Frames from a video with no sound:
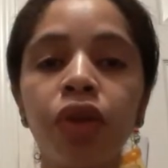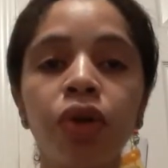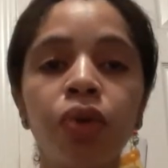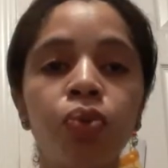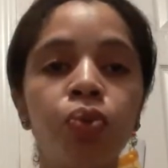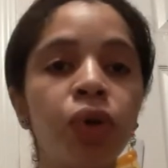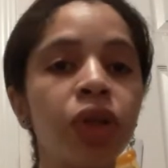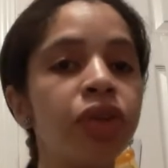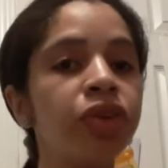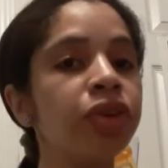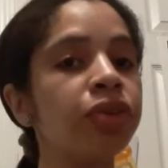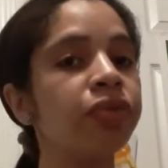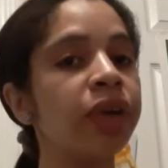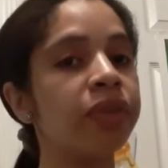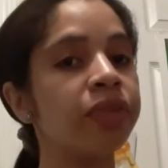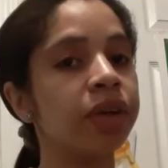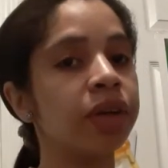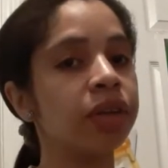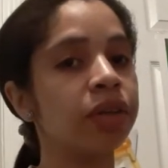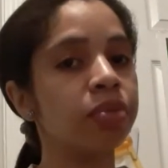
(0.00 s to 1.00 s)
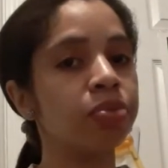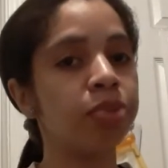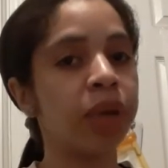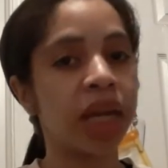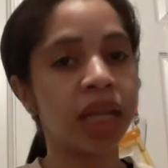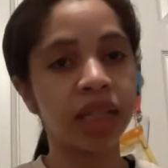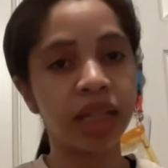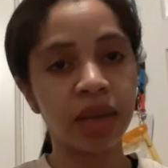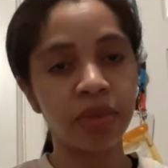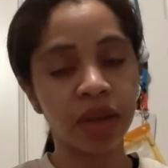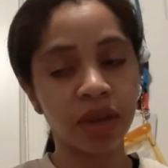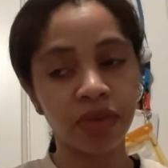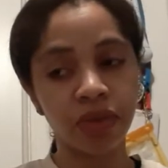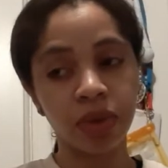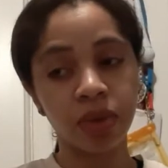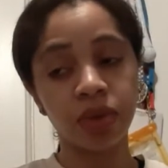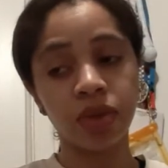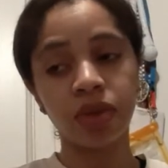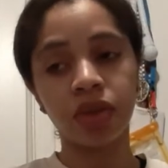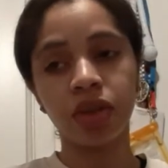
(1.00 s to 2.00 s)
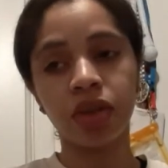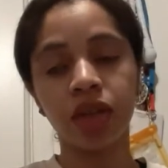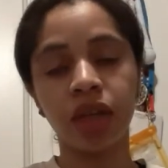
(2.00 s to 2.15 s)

what is your favorite pandemic foods?